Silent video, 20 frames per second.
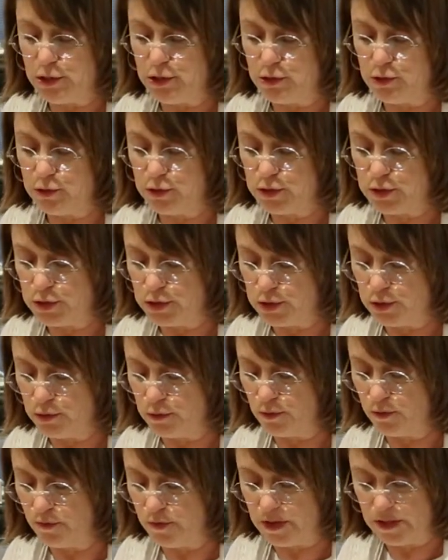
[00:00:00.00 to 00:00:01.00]
used
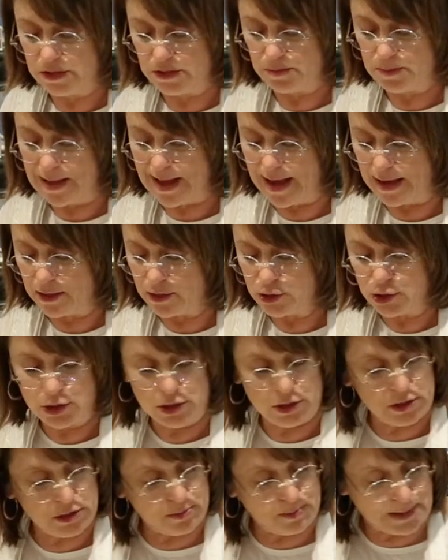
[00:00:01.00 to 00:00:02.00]
2 of these
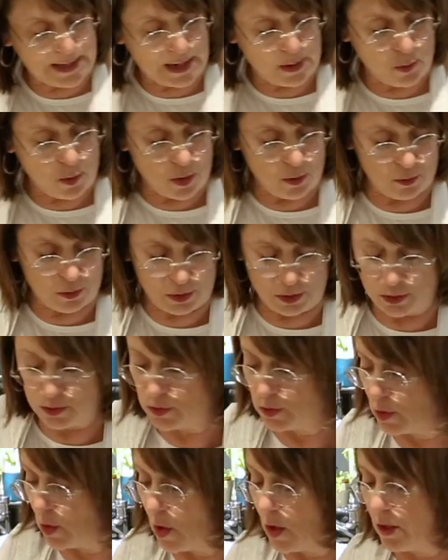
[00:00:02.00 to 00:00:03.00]
packages, but I won't
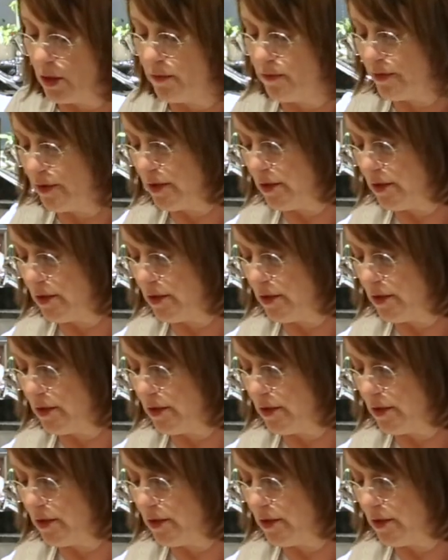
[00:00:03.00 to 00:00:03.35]
use all of